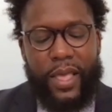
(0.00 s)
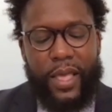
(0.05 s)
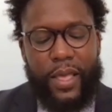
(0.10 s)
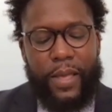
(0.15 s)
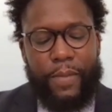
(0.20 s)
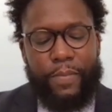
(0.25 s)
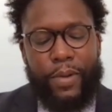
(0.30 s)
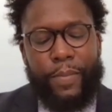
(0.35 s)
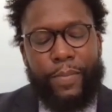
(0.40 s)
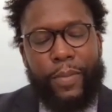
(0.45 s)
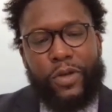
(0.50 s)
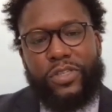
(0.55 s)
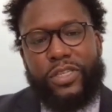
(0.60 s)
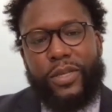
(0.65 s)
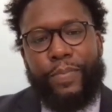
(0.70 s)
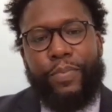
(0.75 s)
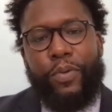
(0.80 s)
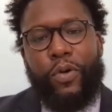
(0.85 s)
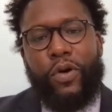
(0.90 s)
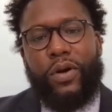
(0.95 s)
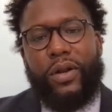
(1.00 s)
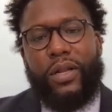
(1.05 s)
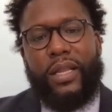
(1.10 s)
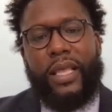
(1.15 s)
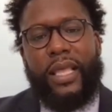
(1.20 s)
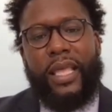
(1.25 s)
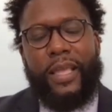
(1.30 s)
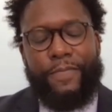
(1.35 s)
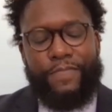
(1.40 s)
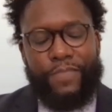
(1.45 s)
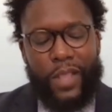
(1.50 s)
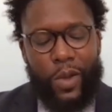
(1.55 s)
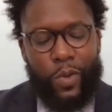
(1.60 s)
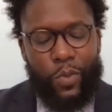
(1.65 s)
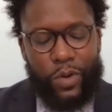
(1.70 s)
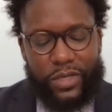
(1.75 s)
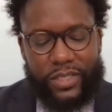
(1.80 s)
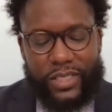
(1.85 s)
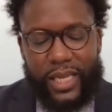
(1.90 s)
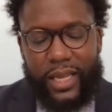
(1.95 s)
But most importantly,
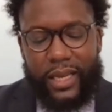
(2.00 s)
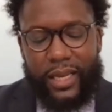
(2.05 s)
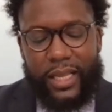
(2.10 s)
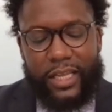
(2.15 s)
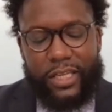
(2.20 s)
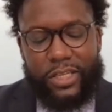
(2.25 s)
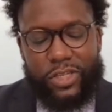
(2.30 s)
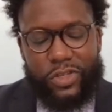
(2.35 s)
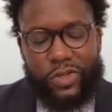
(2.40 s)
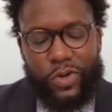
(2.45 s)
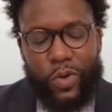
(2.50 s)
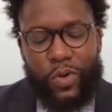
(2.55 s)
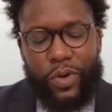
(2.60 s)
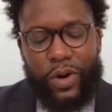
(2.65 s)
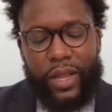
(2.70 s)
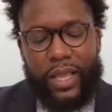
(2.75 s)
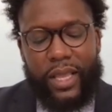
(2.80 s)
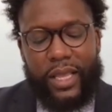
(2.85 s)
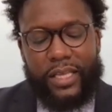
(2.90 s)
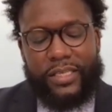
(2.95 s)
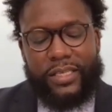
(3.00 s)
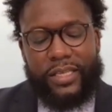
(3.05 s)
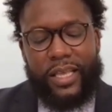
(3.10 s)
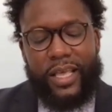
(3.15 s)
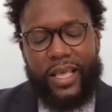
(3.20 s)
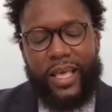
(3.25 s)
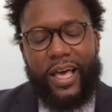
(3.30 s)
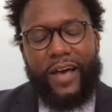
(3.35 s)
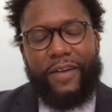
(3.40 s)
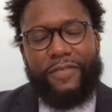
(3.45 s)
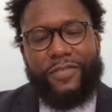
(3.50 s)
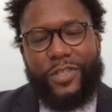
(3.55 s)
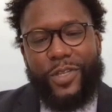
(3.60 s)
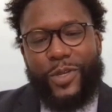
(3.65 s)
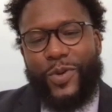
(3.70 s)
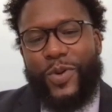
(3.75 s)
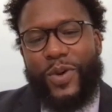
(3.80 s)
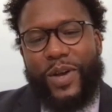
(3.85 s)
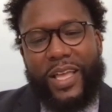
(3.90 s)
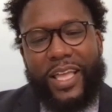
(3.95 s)
we're telling stories of
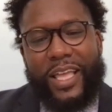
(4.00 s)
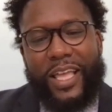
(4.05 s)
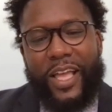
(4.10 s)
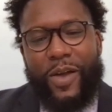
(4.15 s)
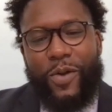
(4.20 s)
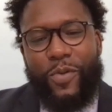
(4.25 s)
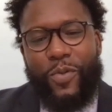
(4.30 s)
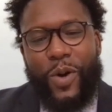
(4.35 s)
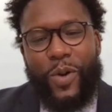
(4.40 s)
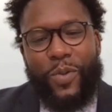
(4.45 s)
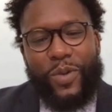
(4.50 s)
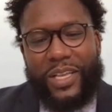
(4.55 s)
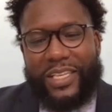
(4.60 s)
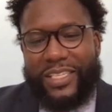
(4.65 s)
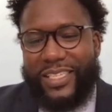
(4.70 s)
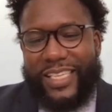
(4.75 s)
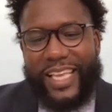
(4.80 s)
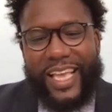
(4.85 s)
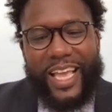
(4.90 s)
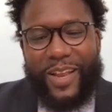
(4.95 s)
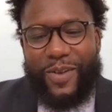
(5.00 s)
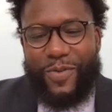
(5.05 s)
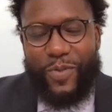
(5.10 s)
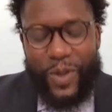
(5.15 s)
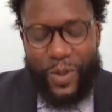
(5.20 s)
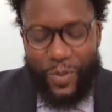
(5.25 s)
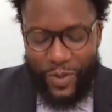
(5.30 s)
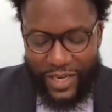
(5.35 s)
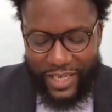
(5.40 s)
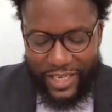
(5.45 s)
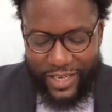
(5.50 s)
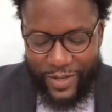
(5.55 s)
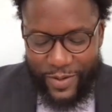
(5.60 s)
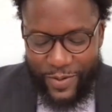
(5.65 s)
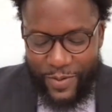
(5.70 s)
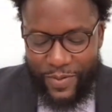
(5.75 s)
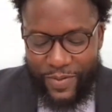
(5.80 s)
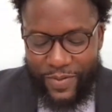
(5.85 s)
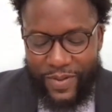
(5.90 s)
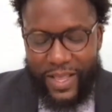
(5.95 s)
doing what we said we would
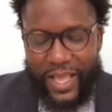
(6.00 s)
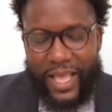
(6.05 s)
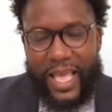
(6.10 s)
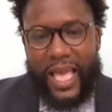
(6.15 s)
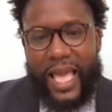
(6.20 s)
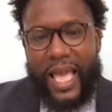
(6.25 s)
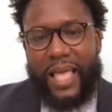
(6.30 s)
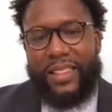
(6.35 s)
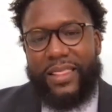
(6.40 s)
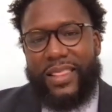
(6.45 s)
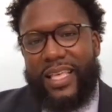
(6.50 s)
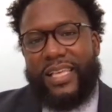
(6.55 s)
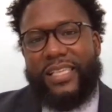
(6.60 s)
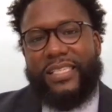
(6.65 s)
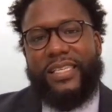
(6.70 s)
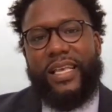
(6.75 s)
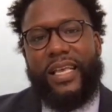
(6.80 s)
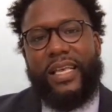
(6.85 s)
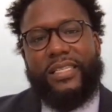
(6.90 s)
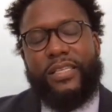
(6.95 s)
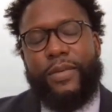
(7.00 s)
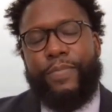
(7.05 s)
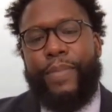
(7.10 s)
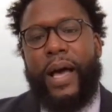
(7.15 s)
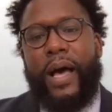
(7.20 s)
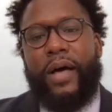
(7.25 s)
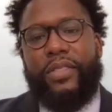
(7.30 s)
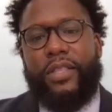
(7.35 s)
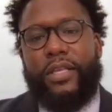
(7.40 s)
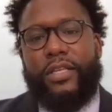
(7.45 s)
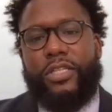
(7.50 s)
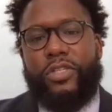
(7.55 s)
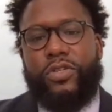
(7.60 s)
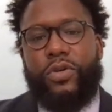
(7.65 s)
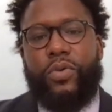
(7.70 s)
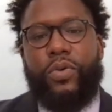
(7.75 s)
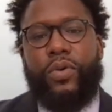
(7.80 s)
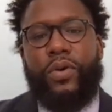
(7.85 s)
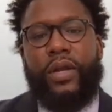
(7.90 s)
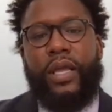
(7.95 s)
do. And this is about the
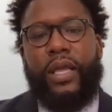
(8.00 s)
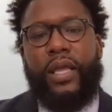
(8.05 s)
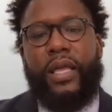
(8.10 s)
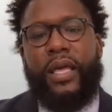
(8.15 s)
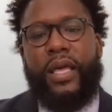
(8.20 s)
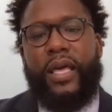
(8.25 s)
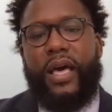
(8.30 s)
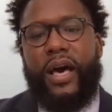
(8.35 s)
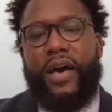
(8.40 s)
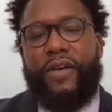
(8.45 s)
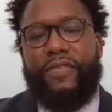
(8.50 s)
story of